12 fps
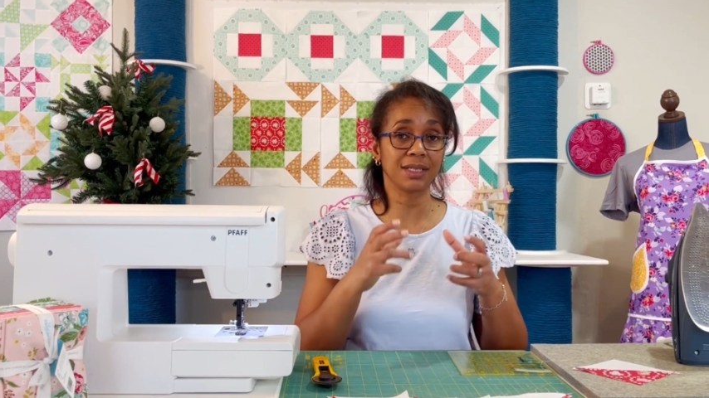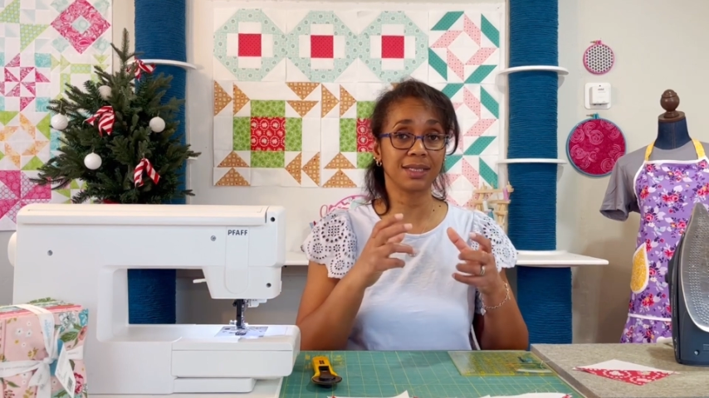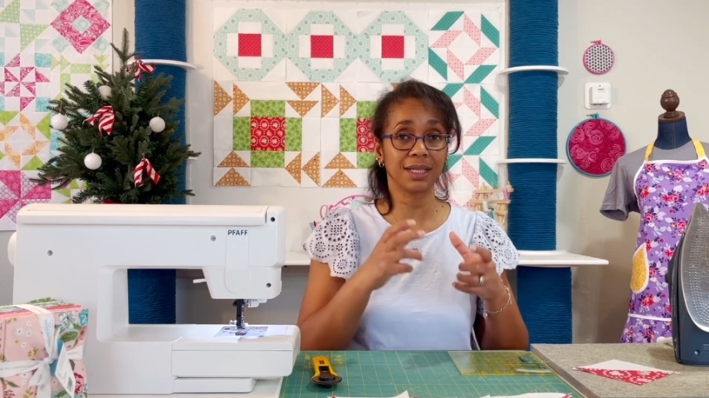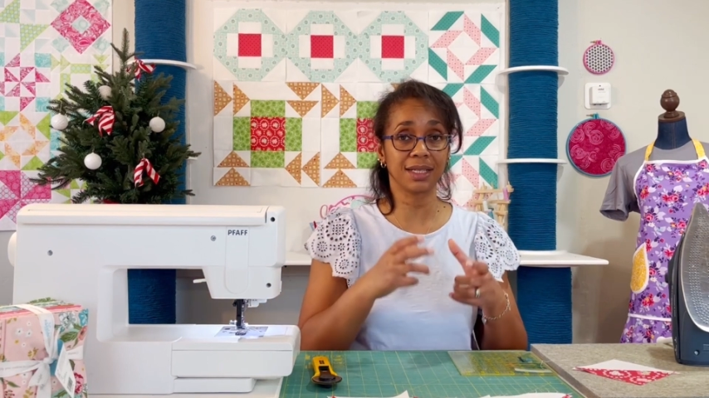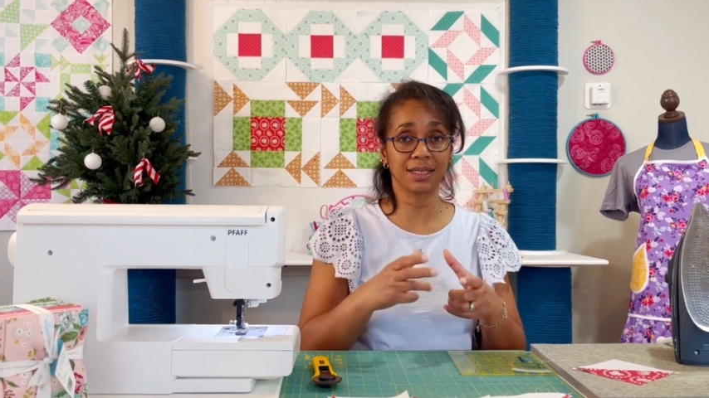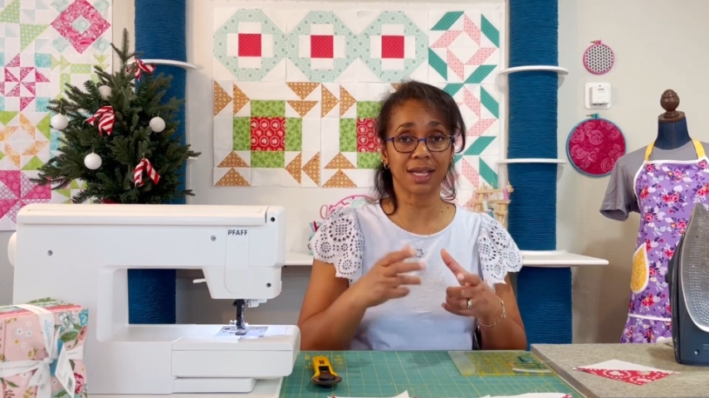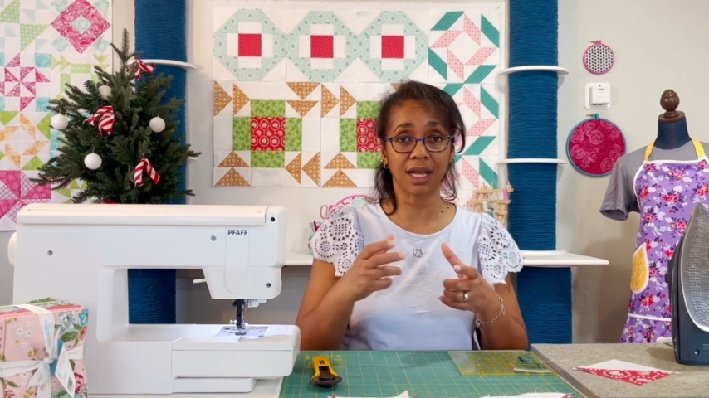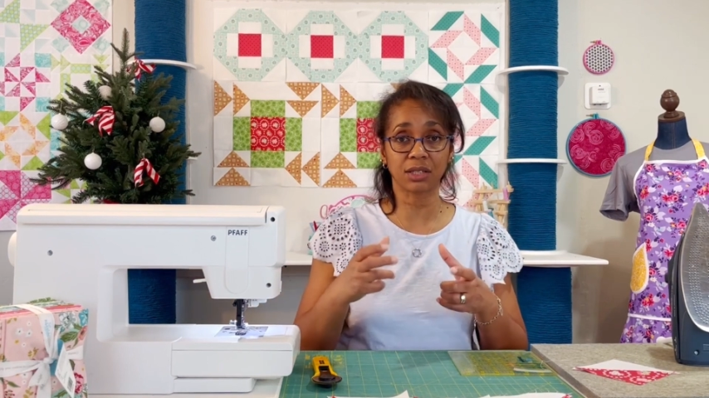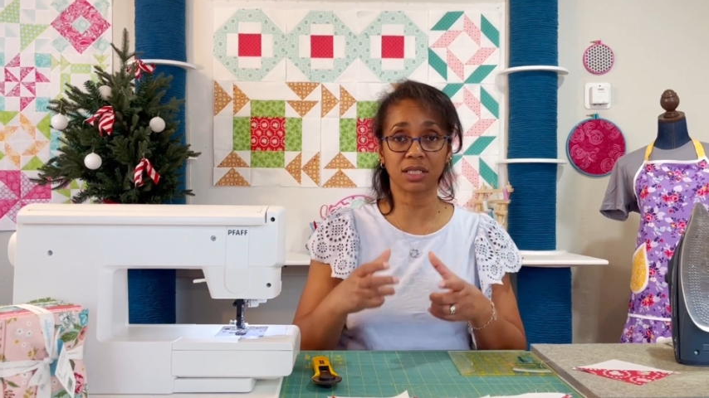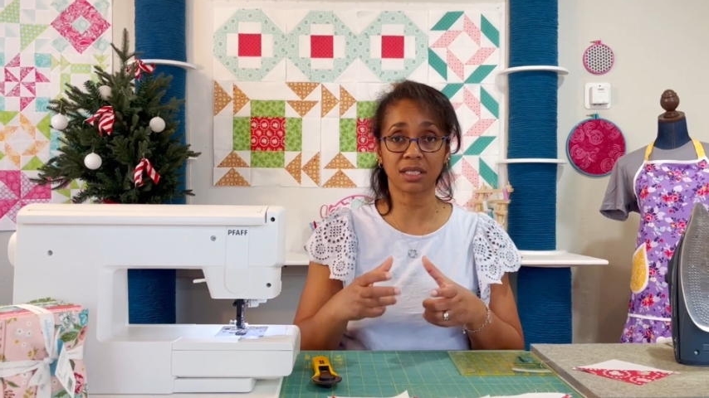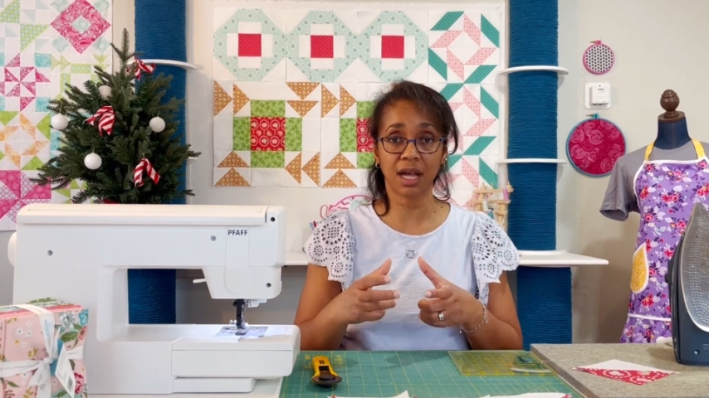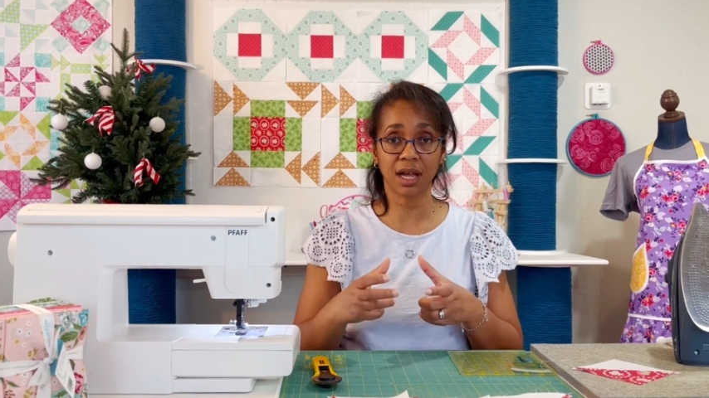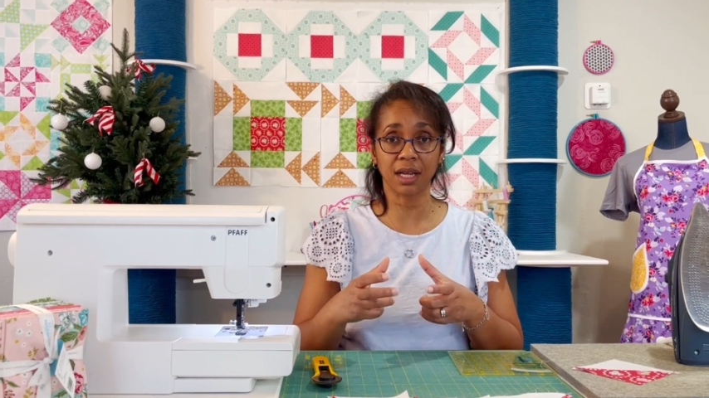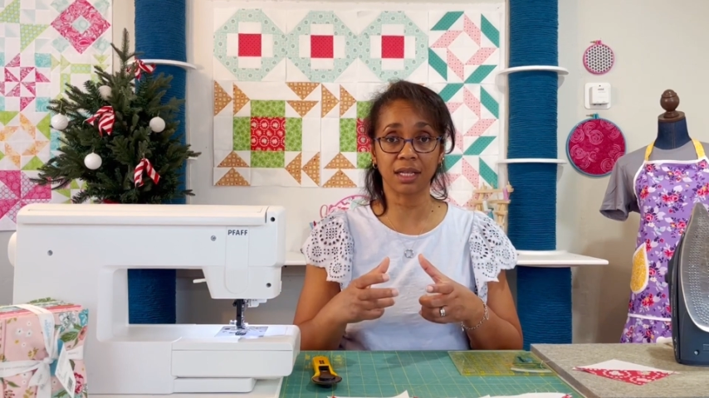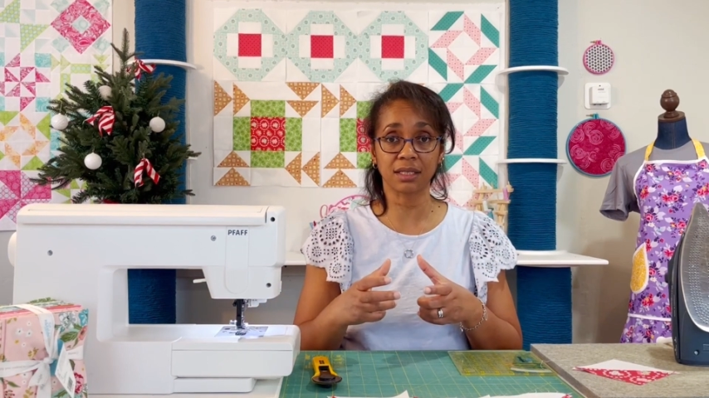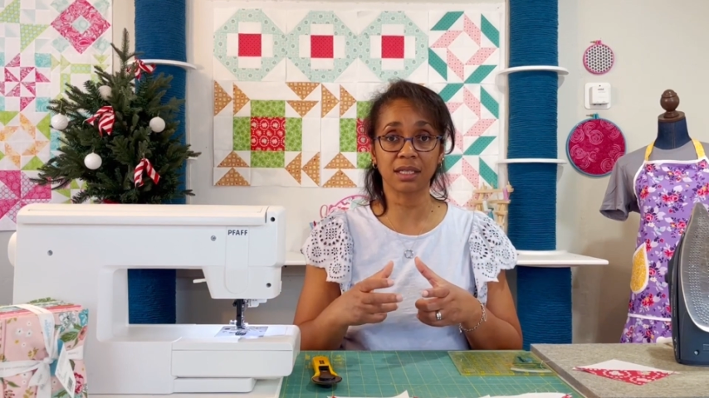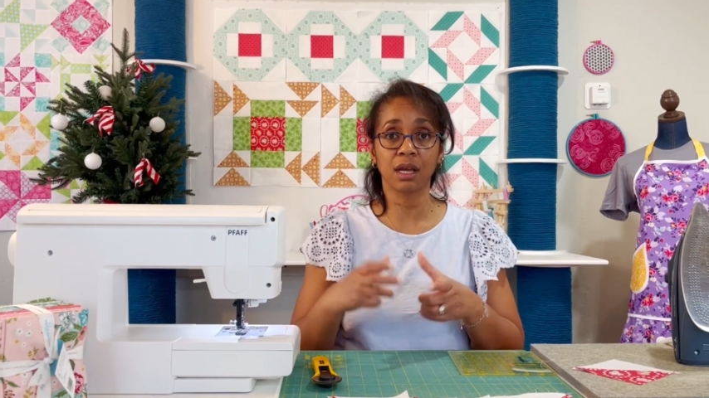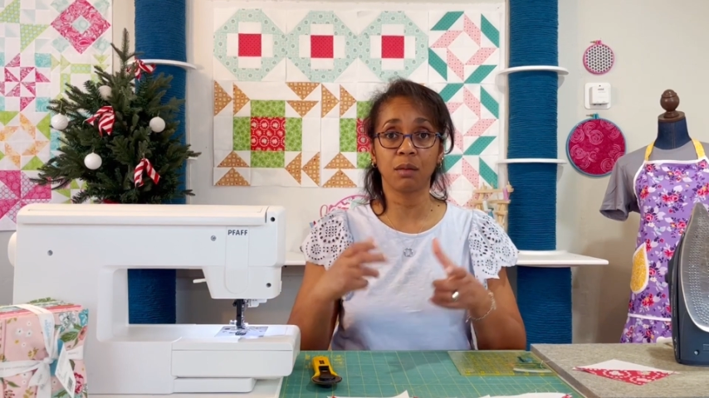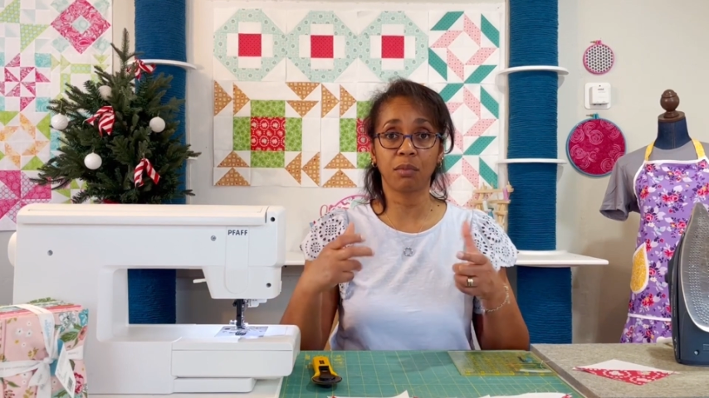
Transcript: is the exact size